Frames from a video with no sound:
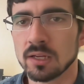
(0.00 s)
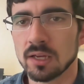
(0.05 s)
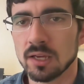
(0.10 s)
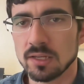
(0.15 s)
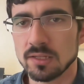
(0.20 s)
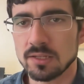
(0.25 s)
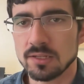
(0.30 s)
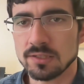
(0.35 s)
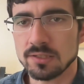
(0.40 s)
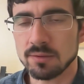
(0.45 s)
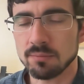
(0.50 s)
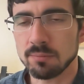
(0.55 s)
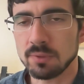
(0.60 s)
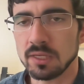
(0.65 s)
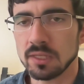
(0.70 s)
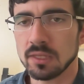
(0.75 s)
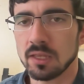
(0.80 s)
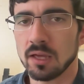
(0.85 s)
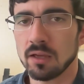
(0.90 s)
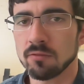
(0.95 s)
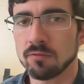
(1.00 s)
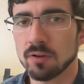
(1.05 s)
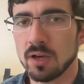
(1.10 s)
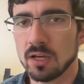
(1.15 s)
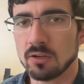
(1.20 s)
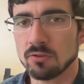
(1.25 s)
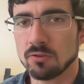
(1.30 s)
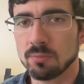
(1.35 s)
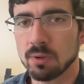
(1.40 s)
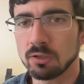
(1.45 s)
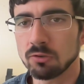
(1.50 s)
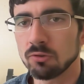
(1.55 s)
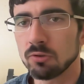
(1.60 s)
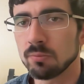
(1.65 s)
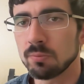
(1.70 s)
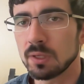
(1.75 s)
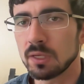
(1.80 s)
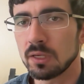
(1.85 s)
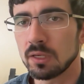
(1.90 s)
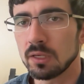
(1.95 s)
It doesn't mean that factoring by
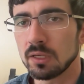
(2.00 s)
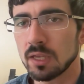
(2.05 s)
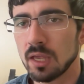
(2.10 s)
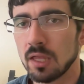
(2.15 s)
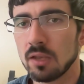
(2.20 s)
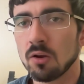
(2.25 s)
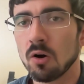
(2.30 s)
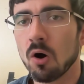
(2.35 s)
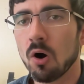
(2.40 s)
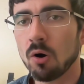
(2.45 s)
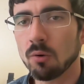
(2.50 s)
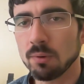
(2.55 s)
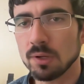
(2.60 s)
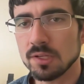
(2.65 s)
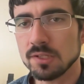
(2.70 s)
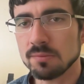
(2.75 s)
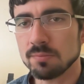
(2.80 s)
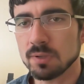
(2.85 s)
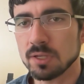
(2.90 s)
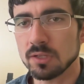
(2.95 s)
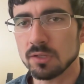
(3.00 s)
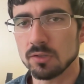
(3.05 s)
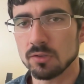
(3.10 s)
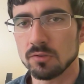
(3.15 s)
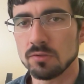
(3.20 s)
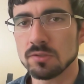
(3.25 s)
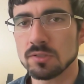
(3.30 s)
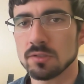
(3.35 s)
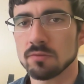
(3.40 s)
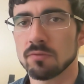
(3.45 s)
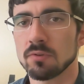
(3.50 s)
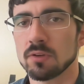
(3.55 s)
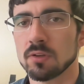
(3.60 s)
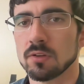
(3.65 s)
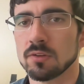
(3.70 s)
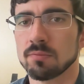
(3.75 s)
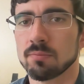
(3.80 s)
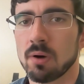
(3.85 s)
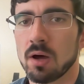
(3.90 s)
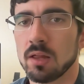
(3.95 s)
grouping can always be used for
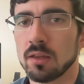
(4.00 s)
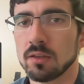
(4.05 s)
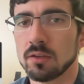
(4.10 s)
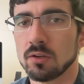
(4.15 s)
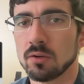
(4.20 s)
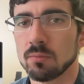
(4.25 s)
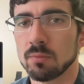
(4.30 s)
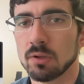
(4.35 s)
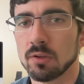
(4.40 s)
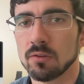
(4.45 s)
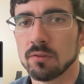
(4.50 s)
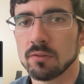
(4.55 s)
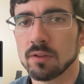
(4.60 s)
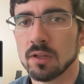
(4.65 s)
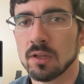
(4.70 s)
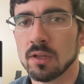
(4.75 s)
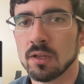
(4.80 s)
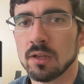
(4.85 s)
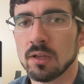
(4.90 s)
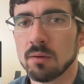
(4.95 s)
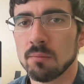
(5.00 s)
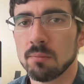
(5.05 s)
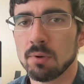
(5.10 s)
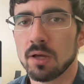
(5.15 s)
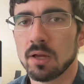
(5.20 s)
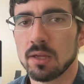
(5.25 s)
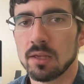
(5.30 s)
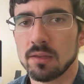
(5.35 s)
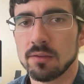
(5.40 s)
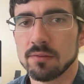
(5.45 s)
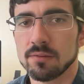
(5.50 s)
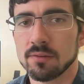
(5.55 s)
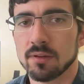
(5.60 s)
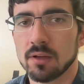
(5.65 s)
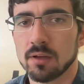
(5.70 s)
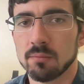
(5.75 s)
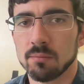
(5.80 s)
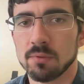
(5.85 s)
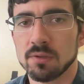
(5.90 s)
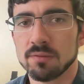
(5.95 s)
those polynomials, but in
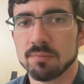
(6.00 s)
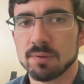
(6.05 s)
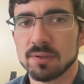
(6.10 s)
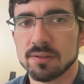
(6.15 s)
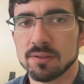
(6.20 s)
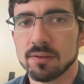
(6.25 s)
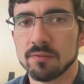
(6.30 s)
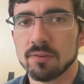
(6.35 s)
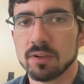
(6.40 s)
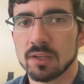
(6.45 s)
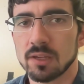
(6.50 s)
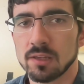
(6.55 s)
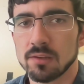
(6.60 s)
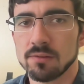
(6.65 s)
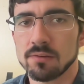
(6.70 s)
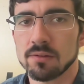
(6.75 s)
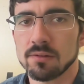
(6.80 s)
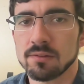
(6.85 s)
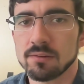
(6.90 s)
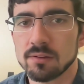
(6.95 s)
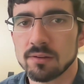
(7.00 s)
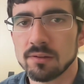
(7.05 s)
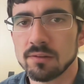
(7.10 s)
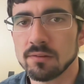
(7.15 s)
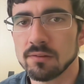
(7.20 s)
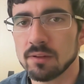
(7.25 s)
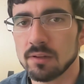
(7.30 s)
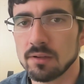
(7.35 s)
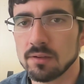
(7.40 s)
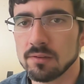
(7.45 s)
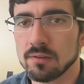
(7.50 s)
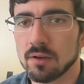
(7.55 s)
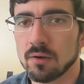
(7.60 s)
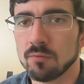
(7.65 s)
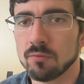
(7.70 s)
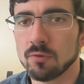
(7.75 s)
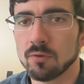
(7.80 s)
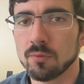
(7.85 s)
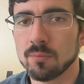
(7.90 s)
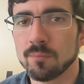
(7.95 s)
some specific instances it is
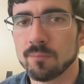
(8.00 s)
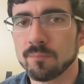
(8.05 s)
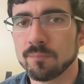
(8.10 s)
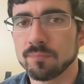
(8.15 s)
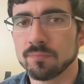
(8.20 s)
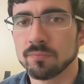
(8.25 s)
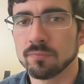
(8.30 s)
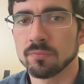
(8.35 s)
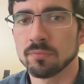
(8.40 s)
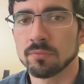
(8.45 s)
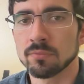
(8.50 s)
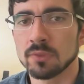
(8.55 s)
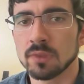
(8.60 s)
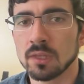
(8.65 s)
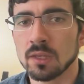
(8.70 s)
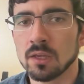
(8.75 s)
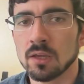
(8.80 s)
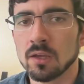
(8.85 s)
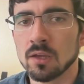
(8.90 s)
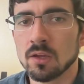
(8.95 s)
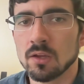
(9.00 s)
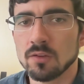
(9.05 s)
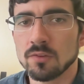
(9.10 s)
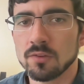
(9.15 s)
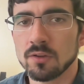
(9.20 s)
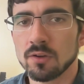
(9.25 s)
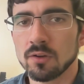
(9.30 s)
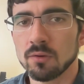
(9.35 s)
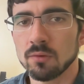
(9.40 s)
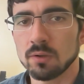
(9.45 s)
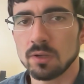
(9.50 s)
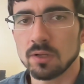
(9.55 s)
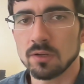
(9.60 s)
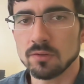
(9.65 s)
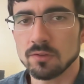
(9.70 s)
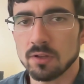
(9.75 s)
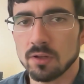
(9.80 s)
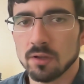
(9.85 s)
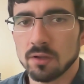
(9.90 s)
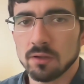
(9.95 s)
helpful. So
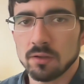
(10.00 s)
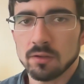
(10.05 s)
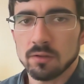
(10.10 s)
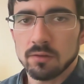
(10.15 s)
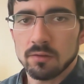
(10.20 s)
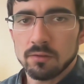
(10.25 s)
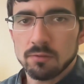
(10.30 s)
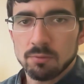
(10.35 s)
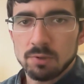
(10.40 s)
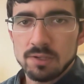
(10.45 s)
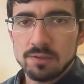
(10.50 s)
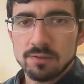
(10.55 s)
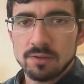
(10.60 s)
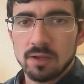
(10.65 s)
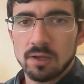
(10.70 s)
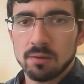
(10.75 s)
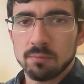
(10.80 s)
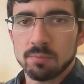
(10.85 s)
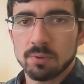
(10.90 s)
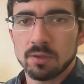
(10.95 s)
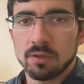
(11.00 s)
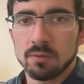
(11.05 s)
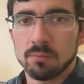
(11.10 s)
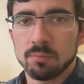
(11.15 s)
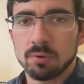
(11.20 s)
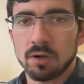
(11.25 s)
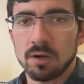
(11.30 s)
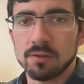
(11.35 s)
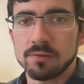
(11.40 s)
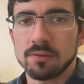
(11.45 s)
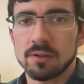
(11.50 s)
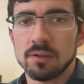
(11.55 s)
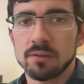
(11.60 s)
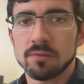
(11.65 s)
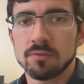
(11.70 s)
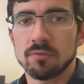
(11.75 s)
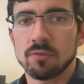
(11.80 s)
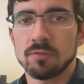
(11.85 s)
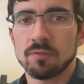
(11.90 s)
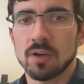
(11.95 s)
here's a 3-step
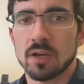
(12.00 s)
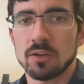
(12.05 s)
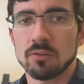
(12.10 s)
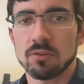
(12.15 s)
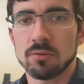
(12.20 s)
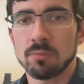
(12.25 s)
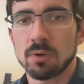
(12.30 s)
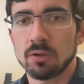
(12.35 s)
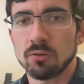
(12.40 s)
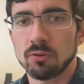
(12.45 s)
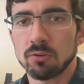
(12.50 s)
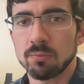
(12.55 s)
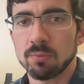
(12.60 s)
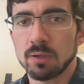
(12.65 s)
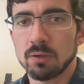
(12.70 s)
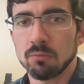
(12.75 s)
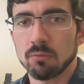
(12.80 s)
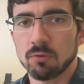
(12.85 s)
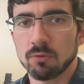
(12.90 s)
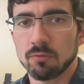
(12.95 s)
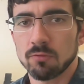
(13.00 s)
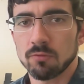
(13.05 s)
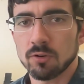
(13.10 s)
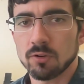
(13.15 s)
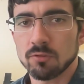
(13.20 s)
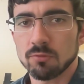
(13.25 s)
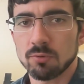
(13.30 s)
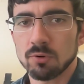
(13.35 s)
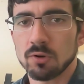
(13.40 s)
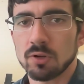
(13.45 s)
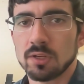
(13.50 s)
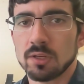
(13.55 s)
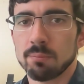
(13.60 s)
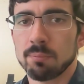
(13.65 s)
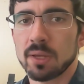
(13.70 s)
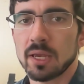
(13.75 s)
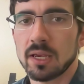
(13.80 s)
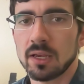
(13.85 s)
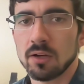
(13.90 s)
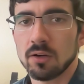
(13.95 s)
process for factoring by grouping. First, we're going to
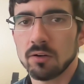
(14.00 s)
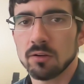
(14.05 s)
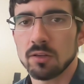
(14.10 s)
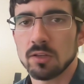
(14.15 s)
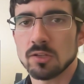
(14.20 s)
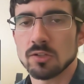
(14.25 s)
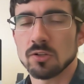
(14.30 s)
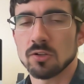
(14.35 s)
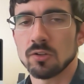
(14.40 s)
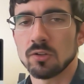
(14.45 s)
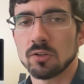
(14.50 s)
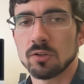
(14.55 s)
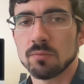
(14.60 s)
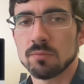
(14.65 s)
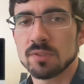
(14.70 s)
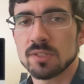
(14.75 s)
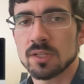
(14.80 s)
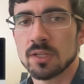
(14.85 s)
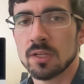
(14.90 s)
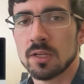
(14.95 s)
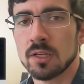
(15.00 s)
pair the terms.